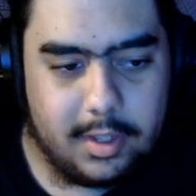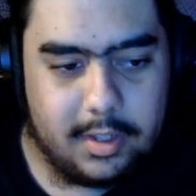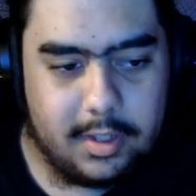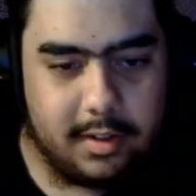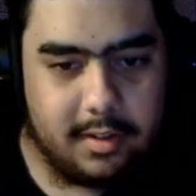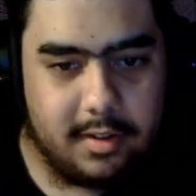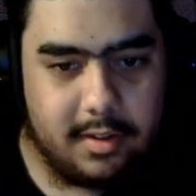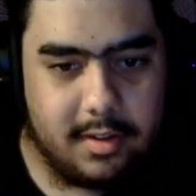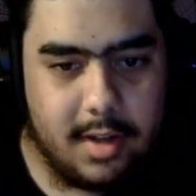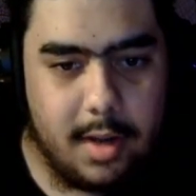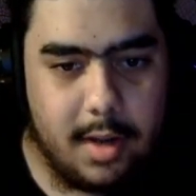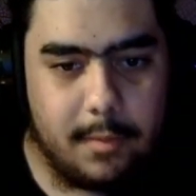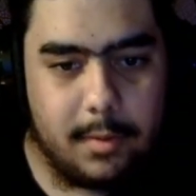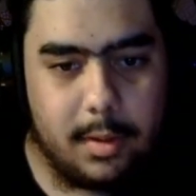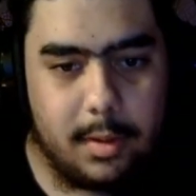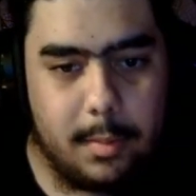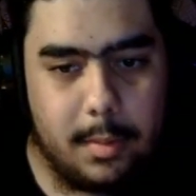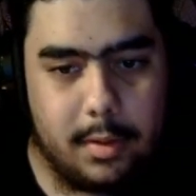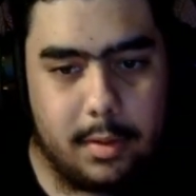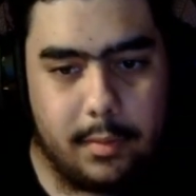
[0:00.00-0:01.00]
it's not
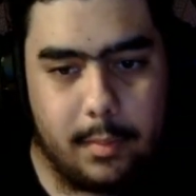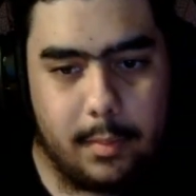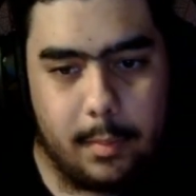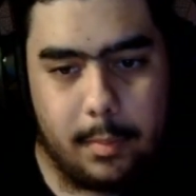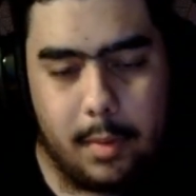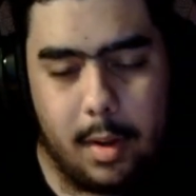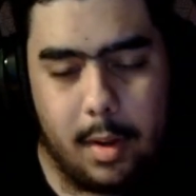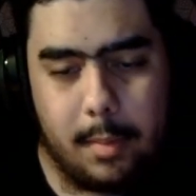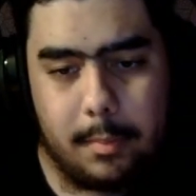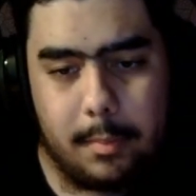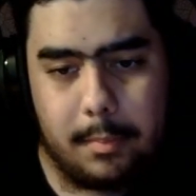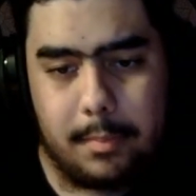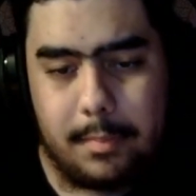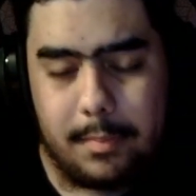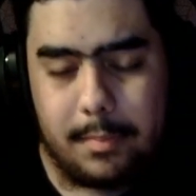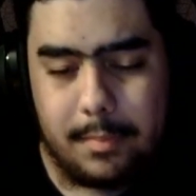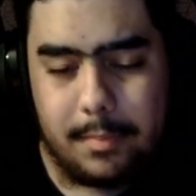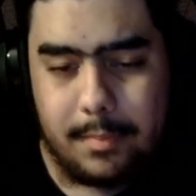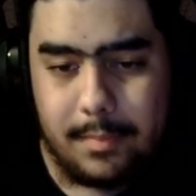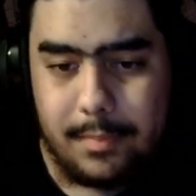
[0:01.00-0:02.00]
really much of a problem.
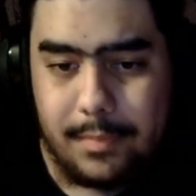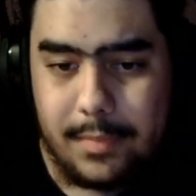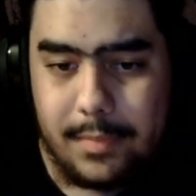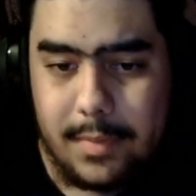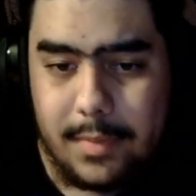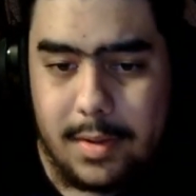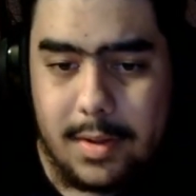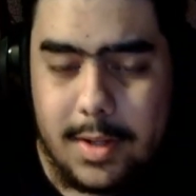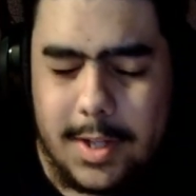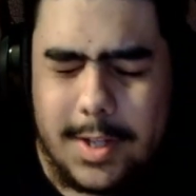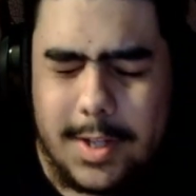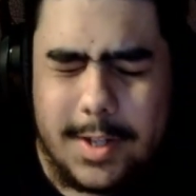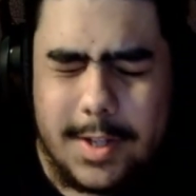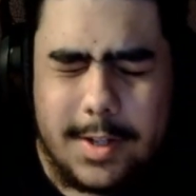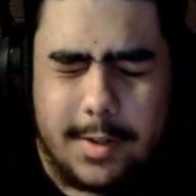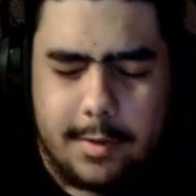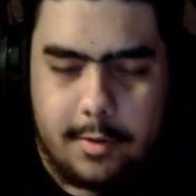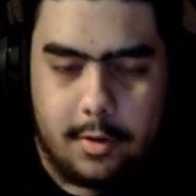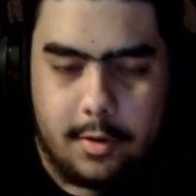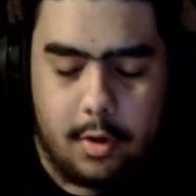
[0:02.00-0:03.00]

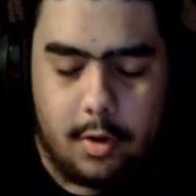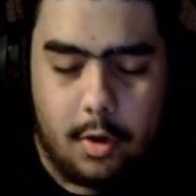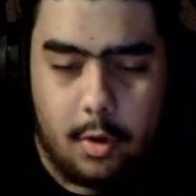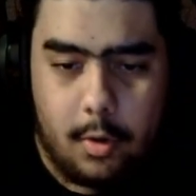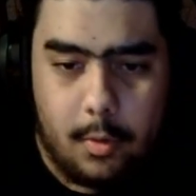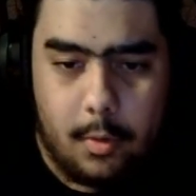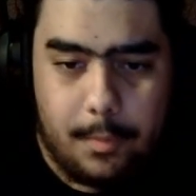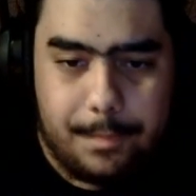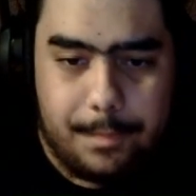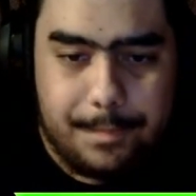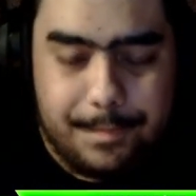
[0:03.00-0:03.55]
So